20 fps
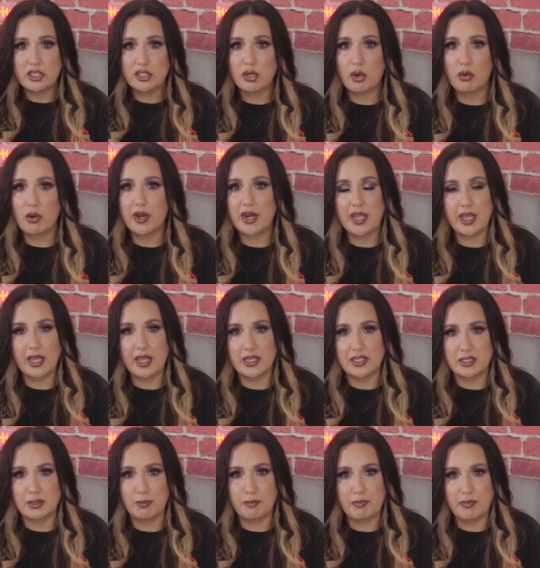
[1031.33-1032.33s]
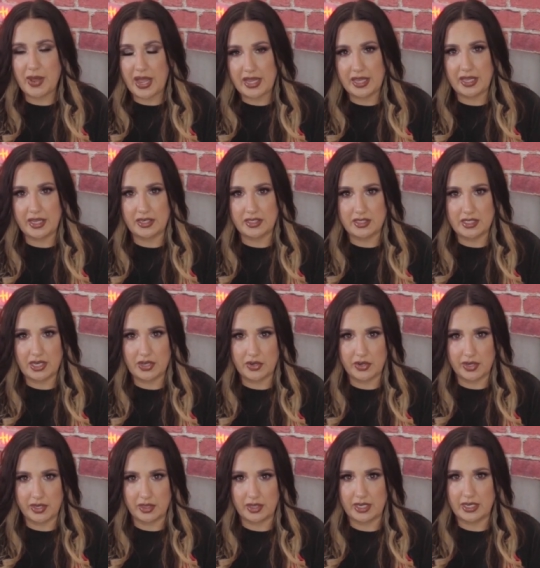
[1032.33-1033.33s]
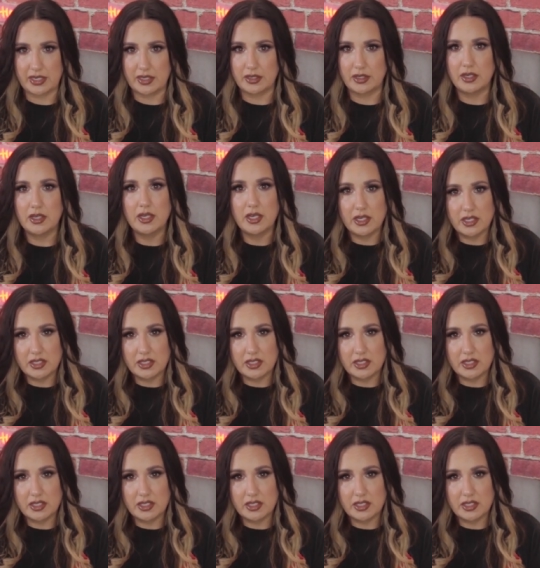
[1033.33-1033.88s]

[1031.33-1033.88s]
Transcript: Tori is begging Terry Lynn